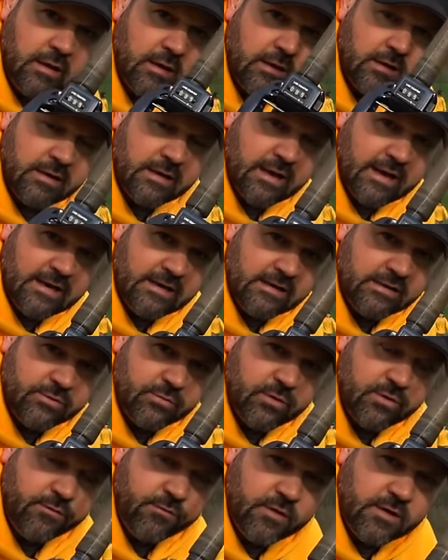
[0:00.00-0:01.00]

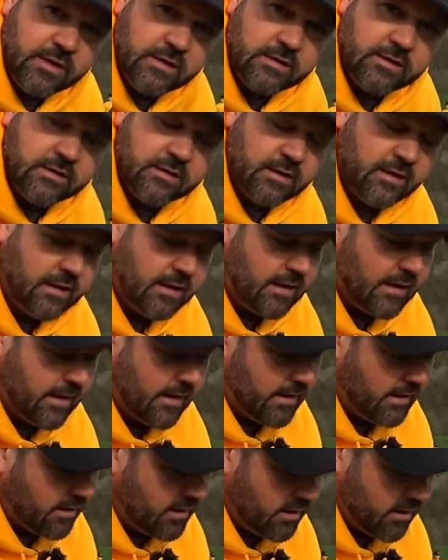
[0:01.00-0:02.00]
93 feet
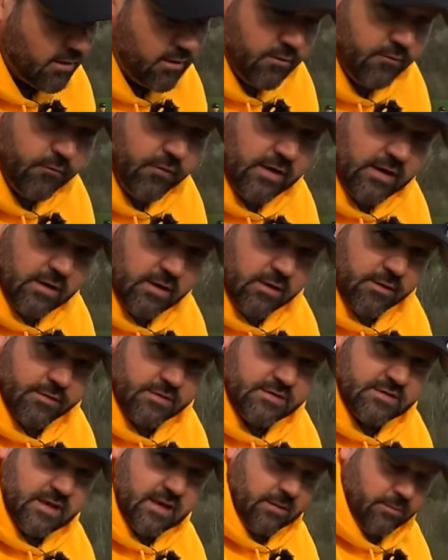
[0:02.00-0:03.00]
at 100 feet on the
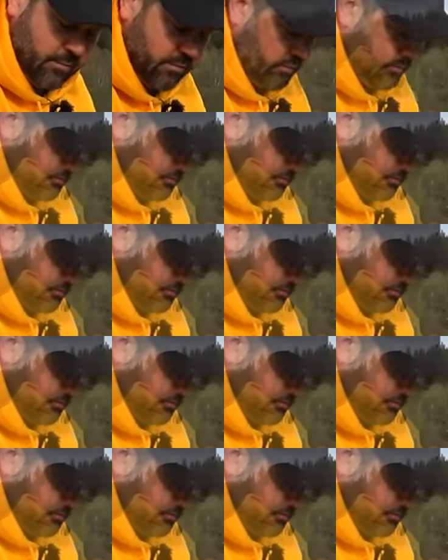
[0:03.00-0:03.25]
tape.